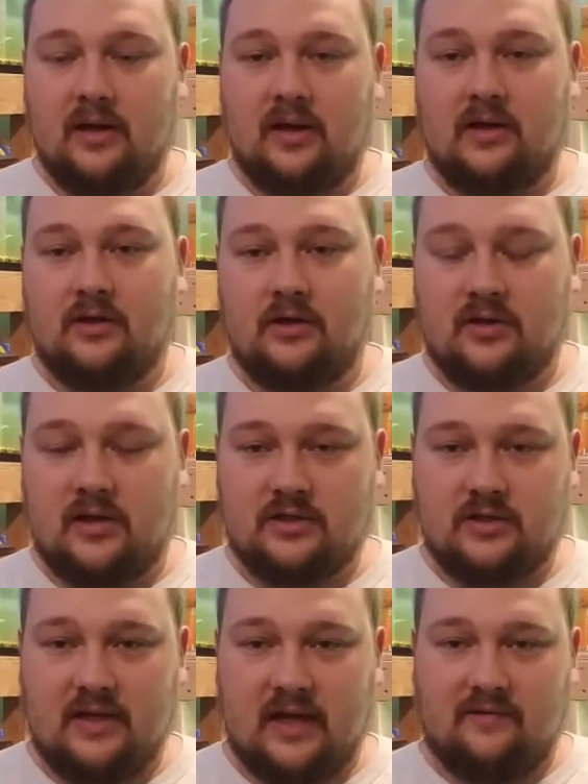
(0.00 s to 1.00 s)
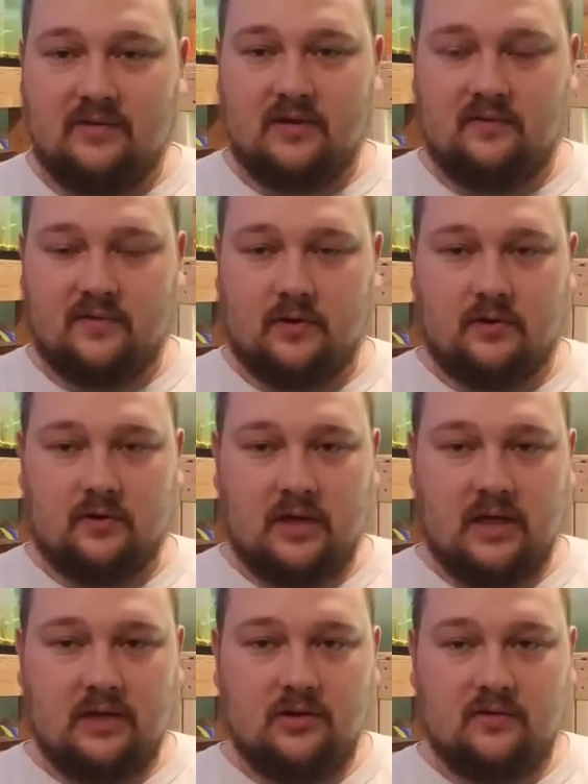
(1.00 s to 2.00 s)
And then you can actually have the inverter
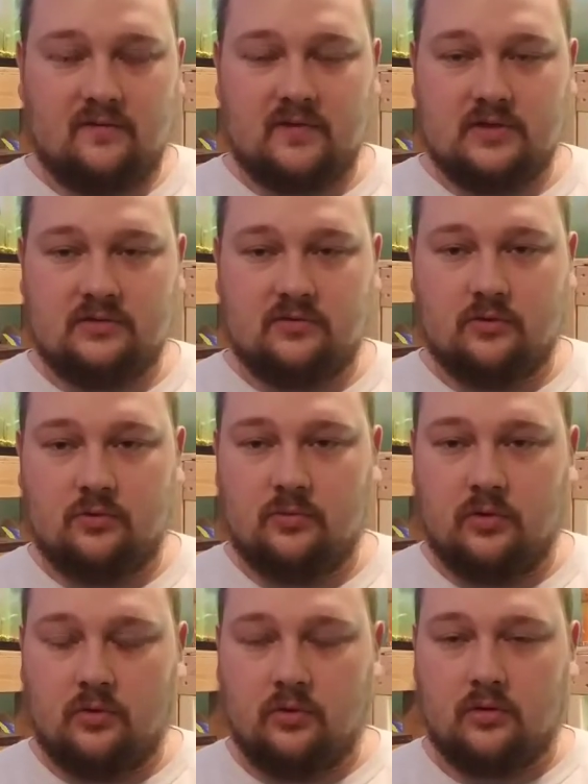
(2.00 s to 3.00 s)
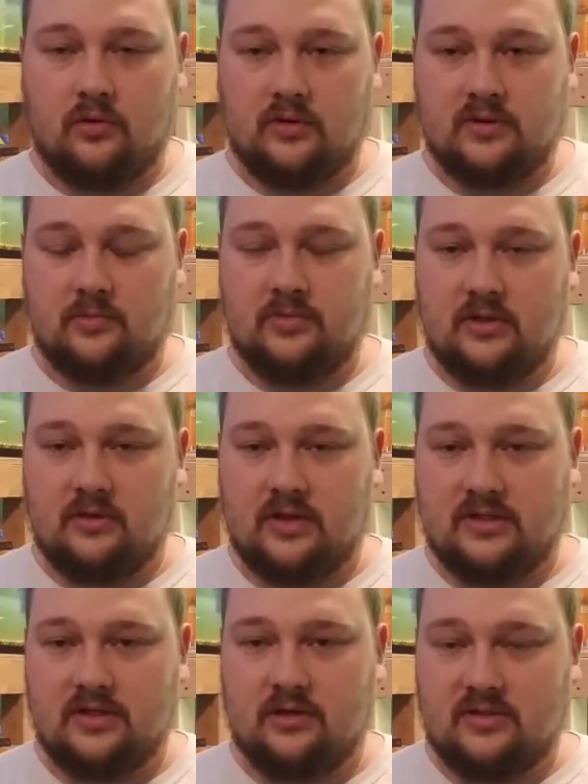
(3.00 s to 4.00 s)
in your fish room or hooked up to
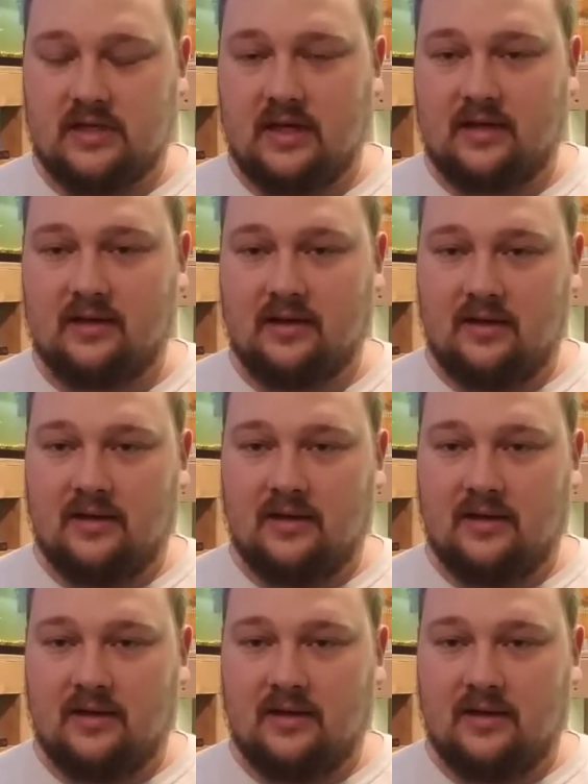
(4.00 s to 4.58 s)
next to your tank.